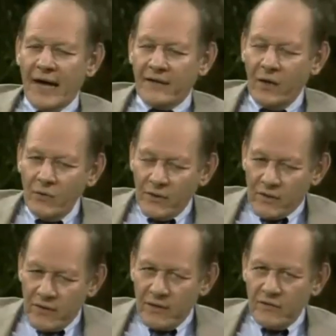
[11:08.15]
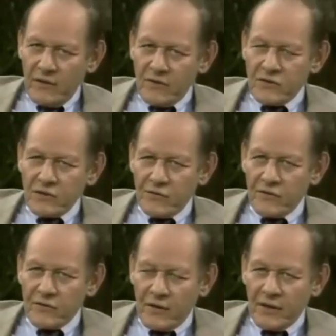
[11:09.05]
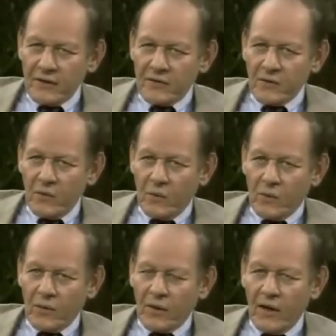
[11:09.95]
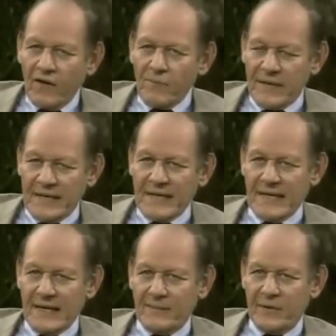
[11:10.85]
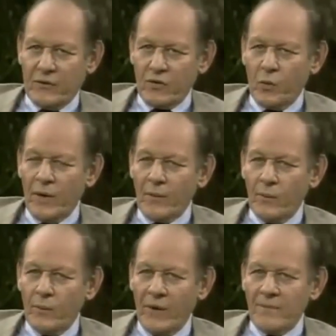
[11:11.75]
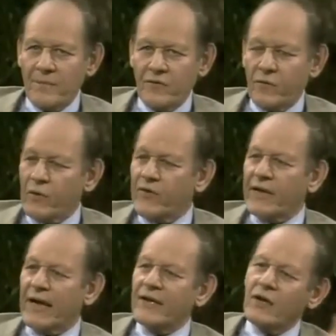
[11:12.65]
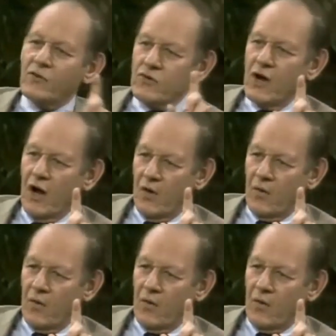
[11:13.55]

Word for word: I don't agree to the notion of start or a beginning, because what went before that I don't